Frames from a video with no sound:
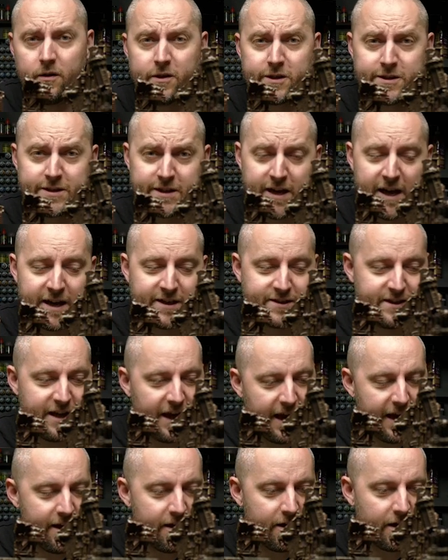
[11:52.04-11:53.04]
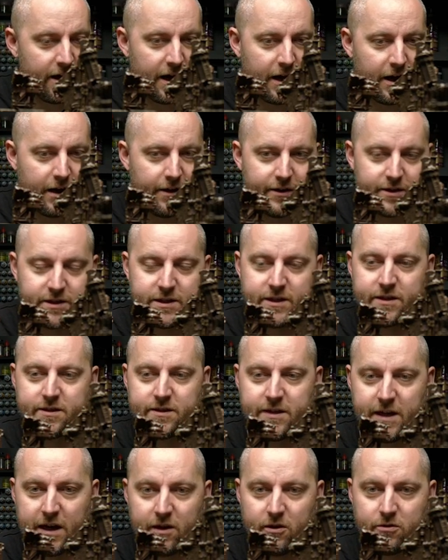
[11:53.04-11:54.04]
Well, it's the next day. This
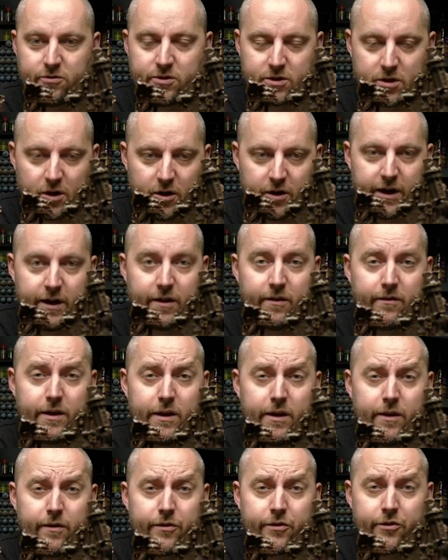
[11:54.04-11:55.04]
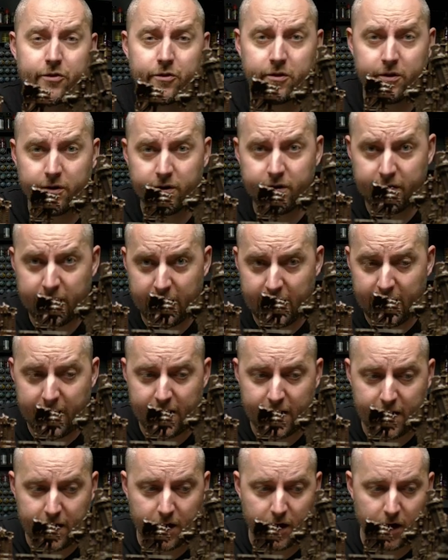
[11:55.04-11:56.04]
is now starting the third
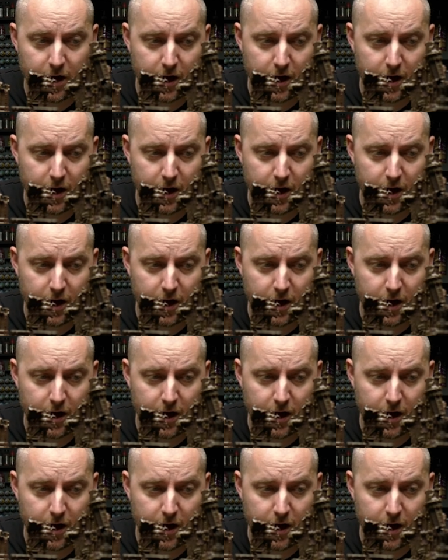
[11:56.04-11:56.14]
day